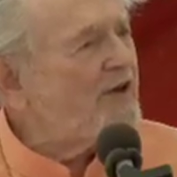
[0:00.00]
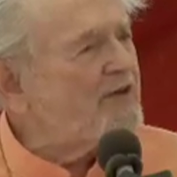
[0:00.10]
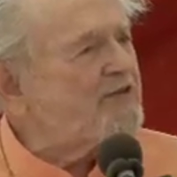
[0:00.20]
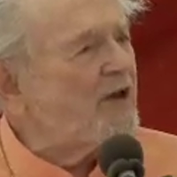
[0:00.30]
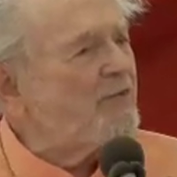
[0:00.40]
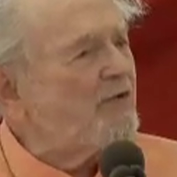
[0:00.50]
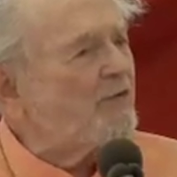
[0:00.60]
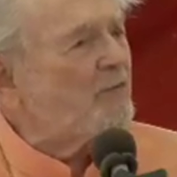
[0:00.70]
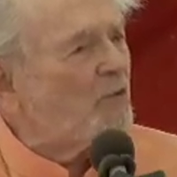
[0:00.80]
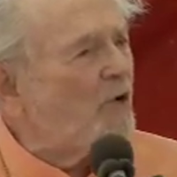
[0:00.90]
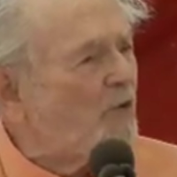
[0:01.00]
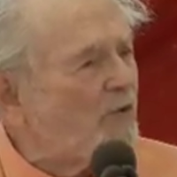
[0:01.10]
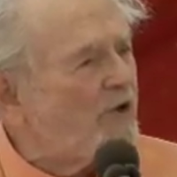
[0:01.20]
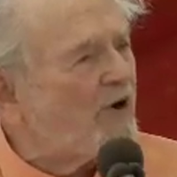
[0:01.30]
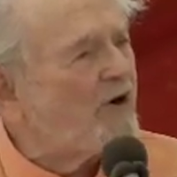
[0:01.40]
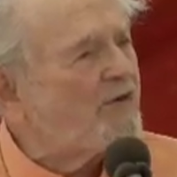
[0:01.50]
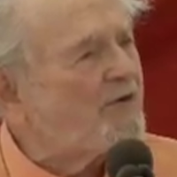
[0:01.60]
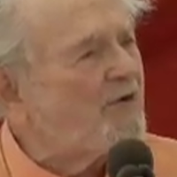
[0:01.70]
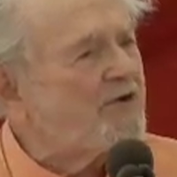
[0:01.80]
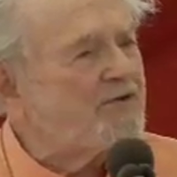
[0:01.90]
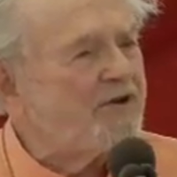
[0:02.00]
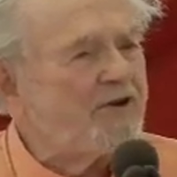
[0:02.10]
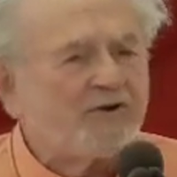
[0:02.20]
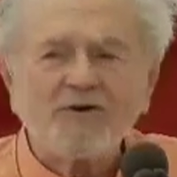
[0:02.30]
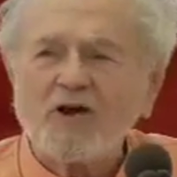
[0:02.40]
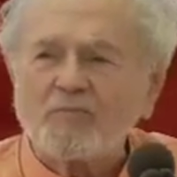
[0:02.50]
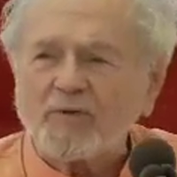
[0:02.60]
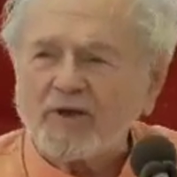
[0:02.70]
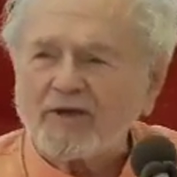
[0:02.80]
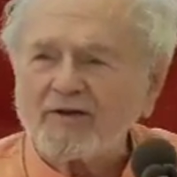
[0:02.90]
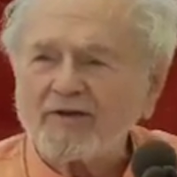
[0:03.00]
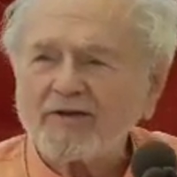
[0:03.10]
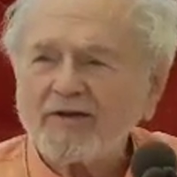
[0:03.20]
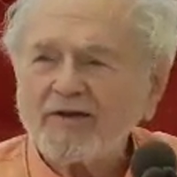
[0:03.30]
is coming from where we are at the retreat. You're not paying it.